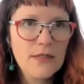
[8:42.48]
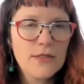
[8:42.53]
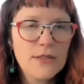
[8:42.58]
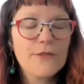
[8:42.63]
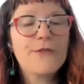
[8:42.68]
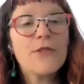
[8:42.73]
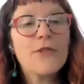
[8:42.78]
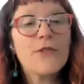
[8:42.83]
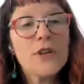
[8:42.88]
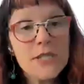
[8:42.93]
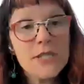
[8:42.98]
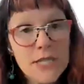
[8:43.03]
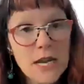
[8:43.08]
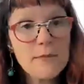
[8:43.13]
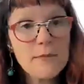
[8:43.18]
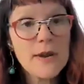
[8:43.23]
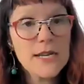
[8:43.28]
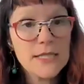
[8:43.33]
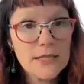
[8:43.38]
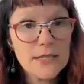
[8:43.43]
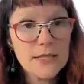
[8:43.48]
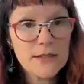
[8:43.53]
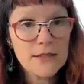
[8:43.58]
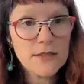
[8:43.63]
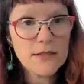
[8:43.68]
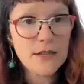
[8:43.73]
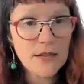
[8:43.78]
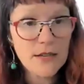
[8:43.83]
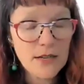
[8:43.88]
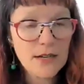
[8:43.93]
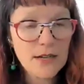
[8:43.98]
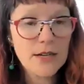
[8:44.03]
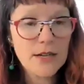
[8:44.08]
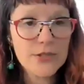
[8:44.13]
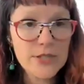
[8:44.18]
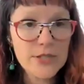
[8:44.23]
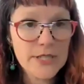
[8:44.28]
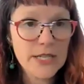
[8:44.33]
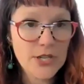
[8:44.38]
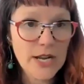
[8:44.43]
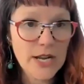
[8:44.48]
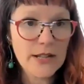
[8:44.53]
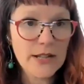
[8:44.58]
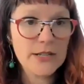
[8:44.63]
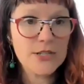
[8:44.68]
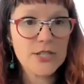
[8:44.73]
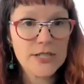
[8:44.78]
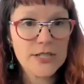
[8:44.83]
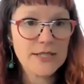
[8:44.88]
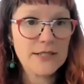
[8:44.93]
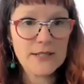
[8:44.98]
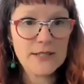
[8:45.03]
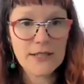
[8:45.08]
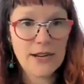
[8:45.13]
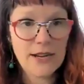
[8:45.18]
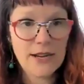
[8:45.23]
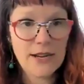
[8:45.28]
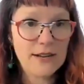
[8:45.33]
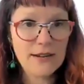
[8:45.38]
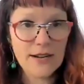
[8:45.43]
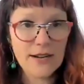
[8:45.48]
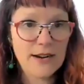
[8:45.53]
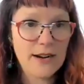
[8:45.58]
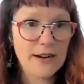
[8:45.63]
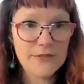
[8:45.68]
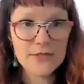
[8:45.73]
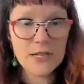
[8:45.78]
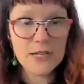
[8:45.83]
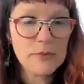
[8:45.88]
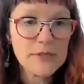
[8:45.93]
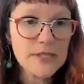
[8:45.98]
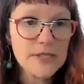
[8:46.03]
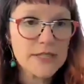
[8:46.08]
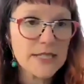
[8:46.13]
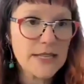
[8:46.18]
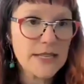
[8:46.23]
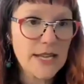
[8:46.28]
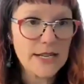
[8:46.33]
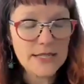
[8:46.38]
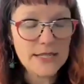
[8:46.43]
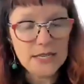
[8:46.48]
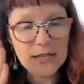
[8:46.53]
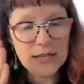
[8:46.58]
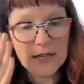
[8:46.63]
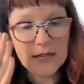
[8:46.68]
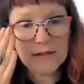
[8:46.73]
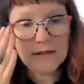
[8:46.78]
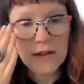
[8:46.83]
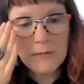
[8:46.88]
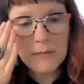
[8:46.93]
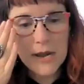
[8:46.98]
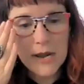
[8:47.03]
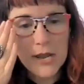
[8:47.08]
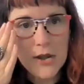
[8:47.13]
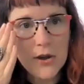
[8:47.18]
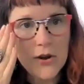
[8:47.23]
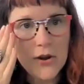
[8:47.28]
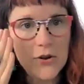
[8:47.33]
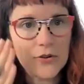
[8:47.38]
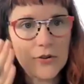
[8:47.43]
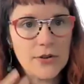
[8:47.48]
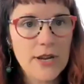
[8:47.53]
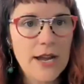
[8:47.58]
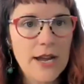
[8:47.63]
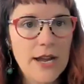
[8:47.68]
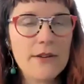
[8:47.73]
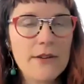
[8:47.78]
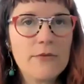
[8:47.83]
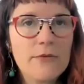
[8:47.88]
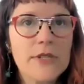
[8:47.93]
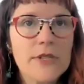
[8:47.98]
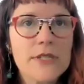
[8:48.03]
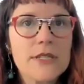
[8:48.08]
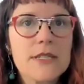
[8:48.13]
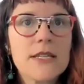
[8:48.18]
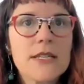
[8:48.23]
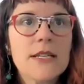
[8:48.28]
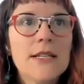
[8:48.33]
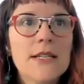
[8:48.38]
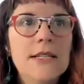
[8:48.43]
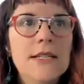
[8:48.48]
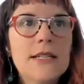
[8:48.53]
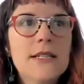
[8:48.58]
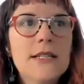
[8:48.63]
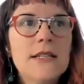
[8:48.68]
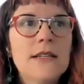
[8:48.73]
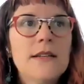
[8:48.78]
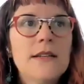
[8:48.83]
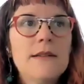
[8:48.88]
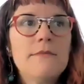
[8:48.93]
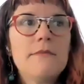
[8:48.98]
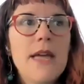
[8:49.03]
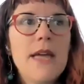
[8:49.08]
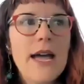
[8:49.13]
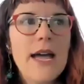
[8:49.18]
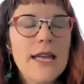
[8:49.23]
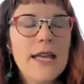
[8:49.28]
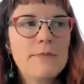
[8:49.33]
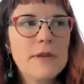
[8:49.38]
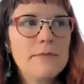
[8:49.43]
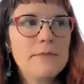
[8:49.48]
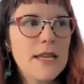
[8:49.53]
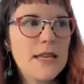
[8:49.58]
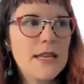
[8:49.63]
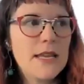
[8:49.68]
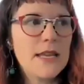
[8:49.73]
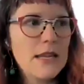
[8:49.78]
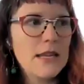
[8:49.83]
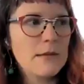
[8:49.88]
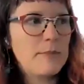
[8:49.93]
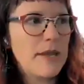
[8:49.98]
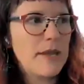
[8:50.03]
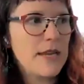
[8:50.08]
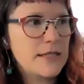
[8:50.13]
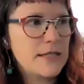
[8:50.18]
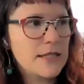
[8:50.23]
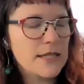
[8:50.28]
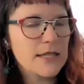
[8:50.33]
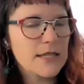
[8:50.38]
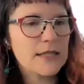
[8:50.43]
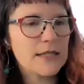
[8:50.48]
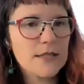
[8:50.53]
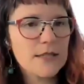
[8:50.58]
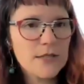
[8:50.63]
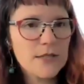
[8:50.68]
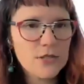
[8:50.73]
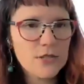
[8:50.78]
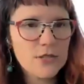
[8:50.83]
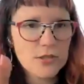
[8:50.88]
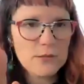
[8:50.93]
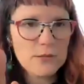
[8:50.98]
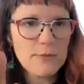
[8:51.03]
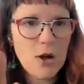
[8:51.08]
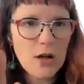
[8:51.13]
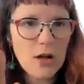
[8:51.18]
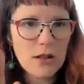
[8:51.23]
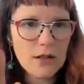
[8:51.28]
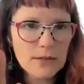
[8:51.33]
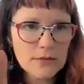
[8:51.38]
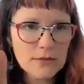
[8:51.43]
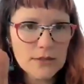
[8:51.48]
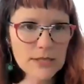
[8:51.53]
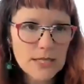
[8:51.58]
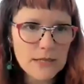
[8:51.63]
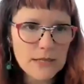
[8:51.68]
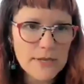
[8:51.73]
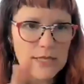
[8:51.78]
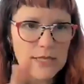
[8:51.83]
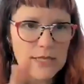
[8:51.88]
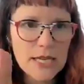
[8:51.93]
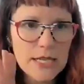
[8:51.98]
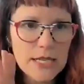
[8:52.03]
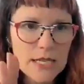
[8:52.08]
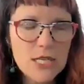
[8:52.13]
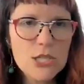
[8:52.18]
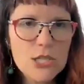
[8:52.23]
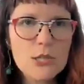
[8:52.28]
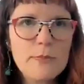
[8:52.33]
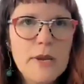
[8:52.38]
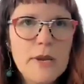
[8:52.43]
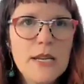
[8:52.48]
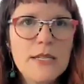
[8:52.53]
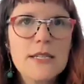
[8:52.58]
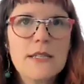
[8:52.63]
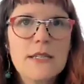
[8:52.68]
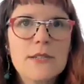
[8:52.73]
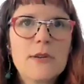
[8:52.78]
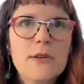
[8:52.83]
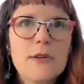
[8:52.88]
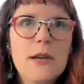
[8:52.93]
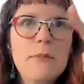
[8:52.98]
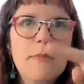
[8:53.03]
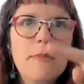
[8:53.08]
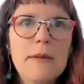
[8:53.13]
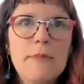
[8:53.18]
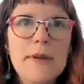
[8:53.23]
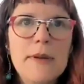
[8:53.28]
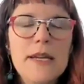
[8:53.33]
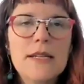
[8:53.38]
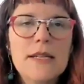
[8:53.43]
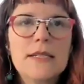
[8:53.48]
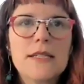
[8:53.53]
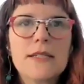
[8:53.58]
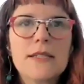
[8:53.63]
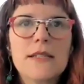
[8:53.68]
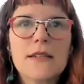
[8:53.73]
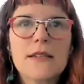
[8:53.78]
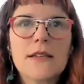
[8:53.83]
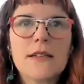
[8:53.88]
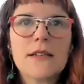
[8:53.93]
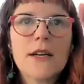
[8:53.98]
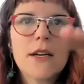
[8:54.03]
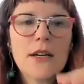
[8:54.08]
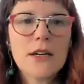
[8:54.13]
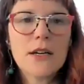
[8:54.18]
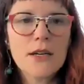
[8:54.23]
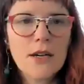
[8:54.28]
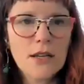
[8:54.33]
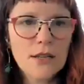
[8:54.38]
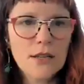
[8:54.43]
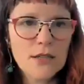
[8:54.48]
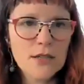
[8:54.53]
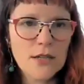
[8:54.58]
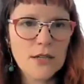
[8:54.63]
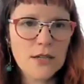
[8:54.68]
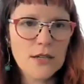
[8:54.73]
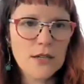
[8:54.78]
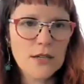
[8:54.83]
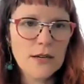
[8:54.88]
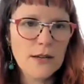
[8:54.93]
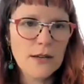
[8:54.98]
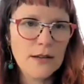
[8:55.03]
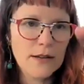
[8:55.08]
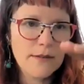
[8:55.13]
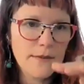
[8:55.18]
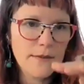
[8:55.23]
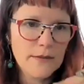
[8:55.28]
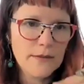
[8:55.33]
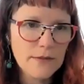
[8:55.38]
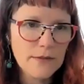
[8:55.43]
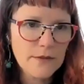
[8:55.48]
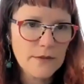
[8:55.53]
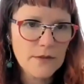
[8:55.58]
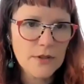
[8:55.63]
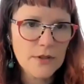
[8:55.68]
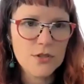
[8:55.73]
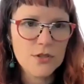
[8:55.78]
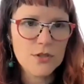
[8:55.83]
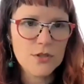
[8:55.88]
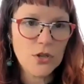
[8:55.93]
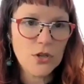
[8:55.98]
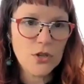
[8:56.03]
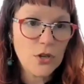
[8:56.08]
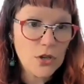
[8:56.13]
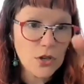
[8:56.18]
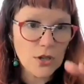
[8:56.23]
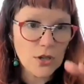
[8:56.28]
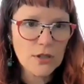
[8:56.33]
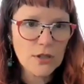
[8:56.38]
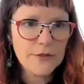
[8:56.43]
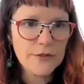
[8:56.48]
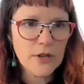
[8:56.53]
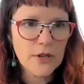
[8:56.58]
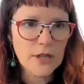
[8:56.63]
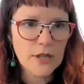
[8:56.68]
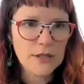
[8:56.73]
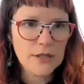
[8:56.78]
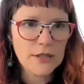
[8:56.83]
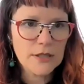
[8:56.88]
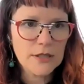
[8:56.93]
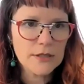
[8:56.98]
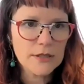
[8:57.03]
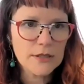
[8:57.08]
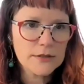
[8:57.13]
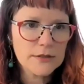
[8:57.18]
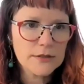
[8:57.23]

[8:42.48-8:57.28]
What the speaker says: The first time I did a 100-day challenge, I did it, I kind of stumbled into the idea on my own. I had been making paintings, these small 10 by 10 inch paintings where I painted a color, a circle of color.